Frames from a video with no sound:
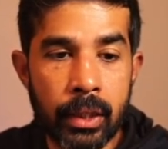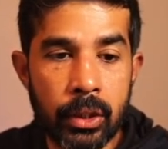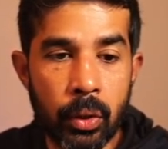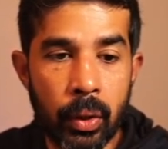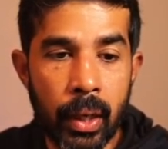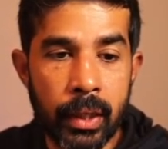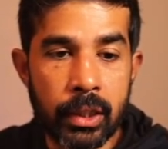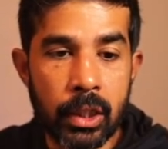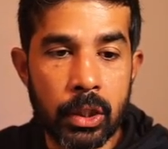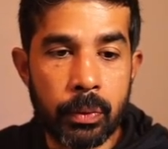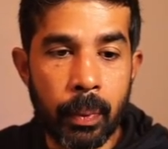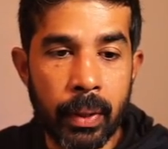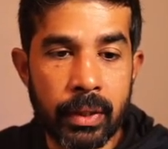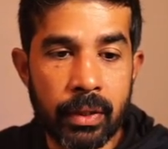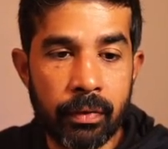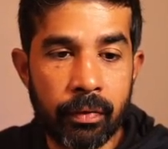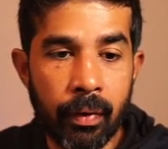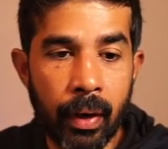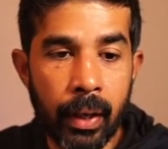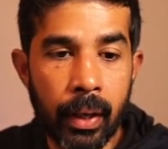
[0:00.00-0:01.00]
So let's
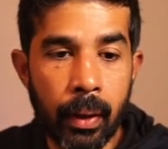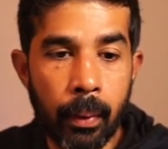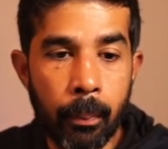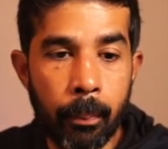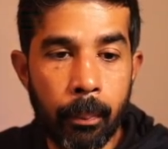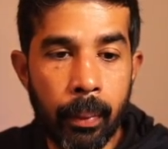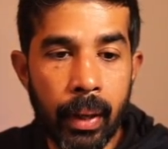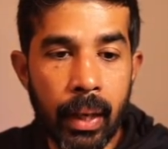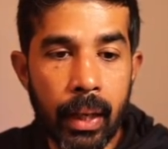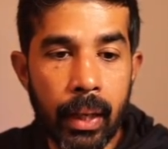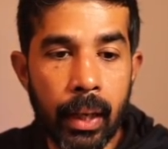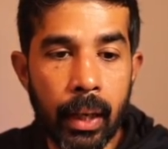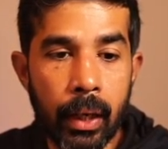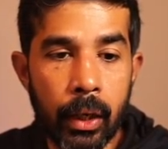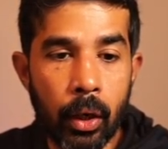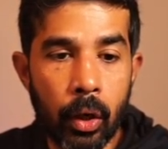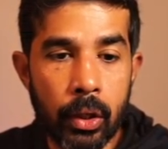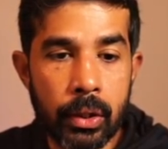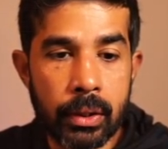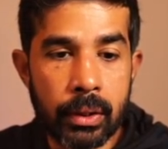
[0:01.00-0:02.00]
specify
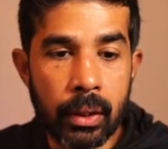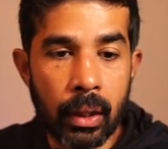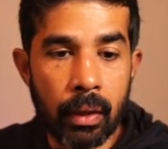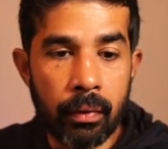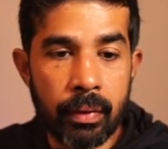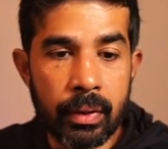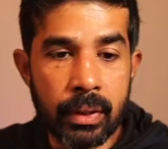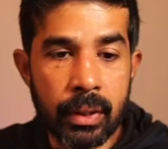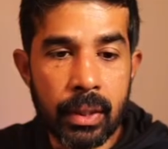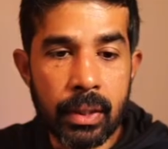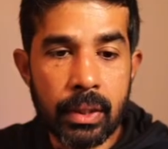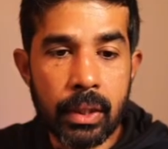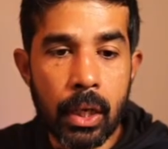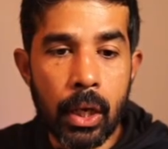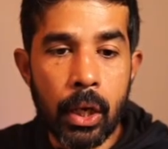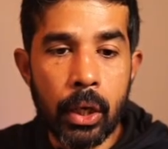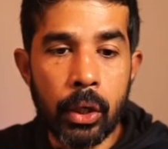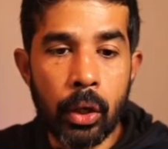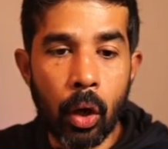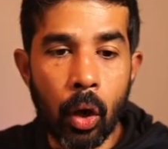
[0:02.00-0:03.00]

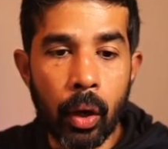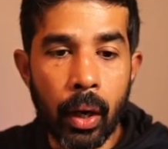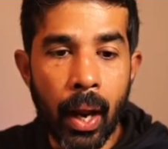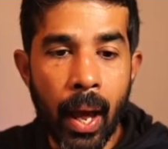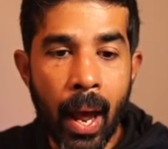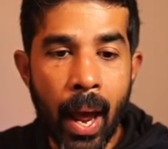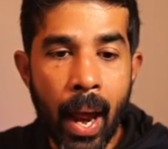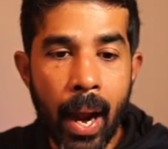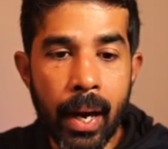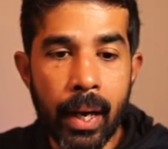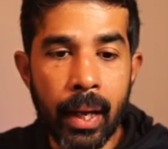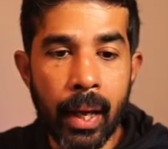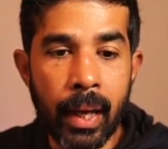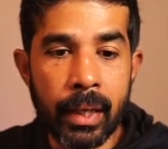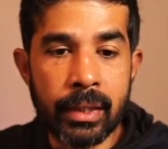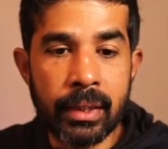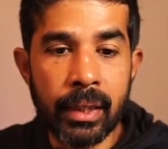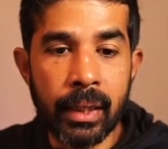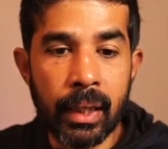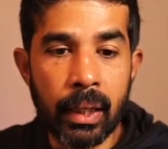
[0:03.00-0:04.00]
builder.services.add
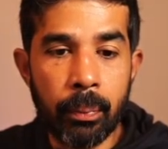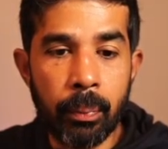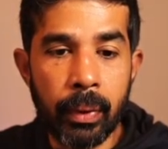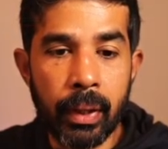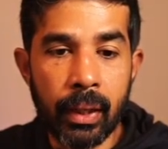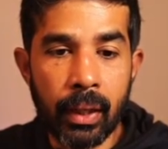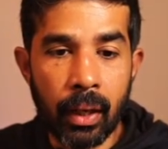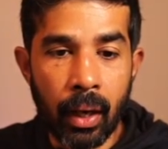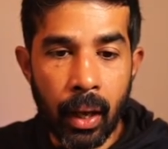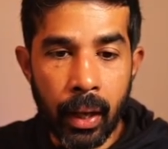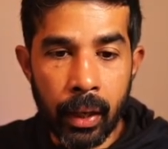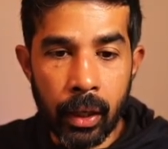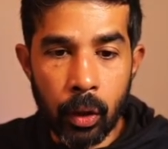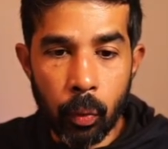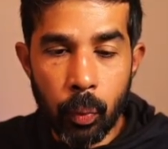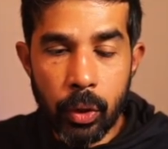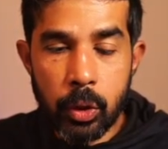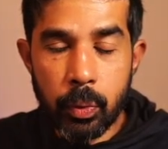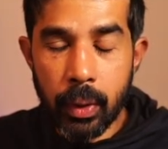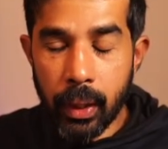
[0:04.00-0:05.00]
HTTP client,
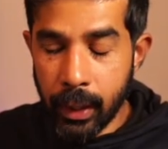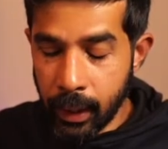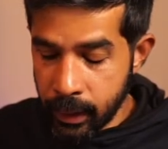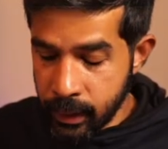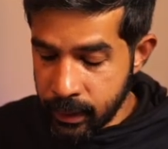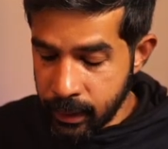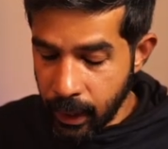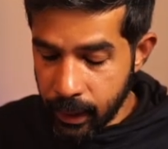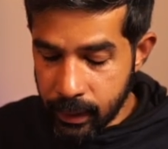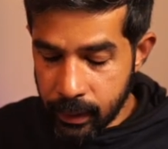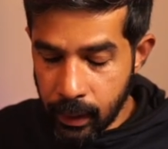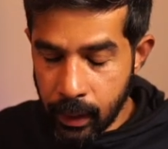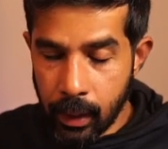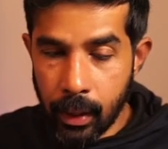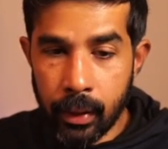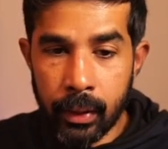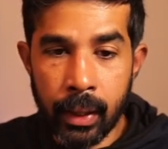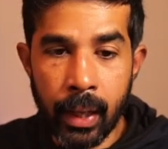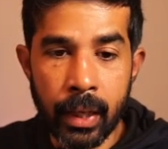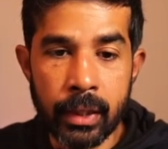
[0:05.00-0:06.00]
which will inject in
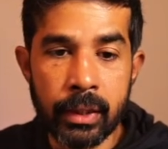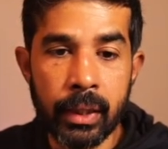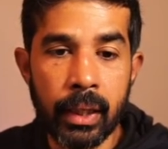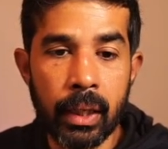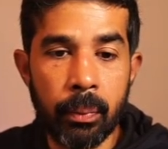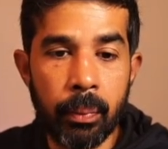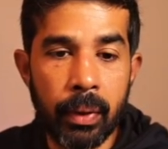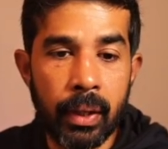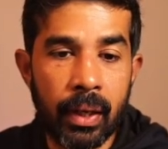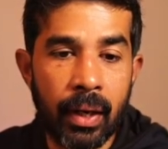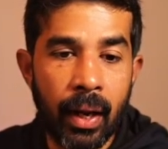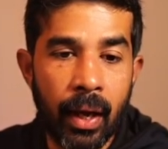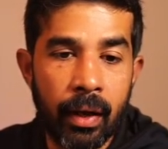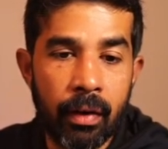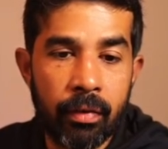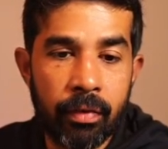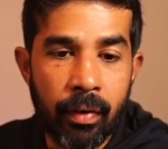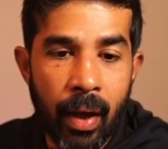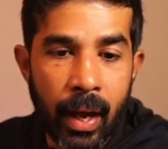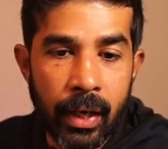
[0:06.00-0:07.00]
the HTTP
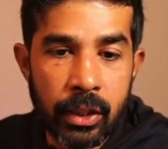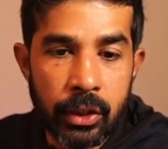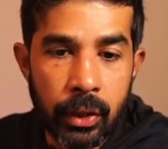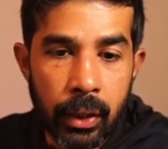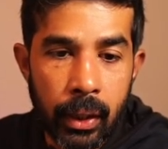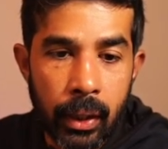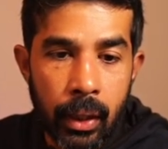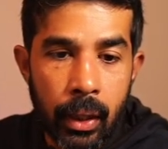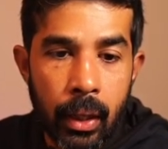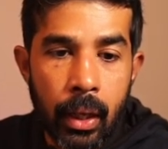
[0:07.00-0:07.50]
client factory.